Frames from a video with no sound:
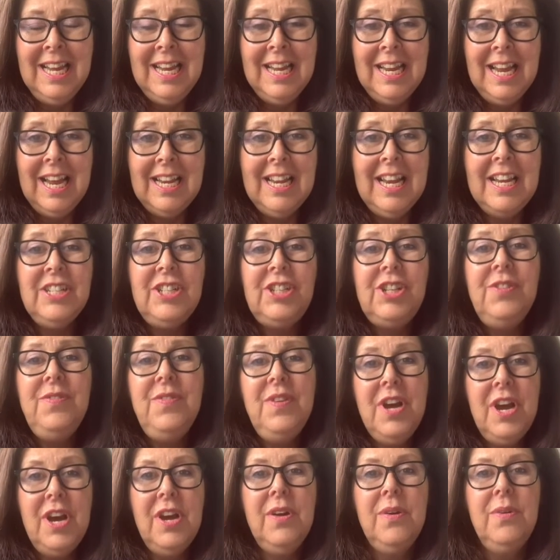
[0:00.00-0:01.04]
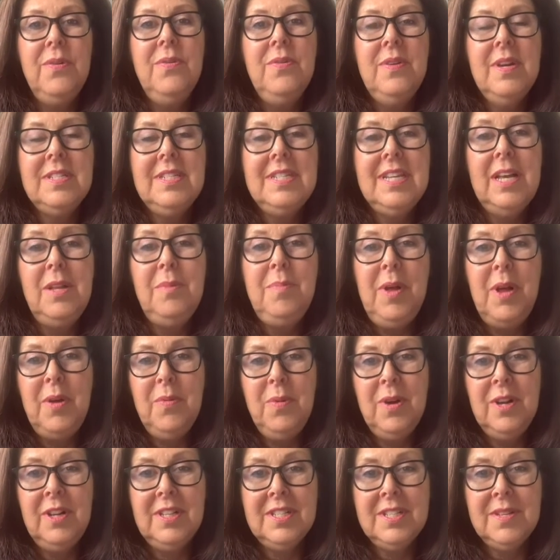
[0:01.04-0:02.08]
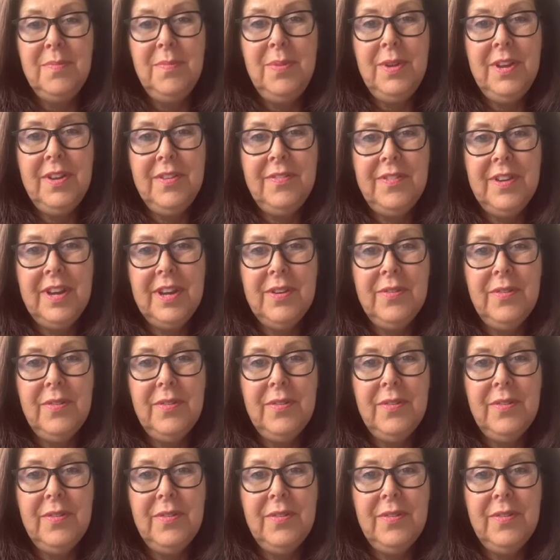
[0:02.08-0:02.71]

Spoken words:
And as you know, Del Mar World and Perfect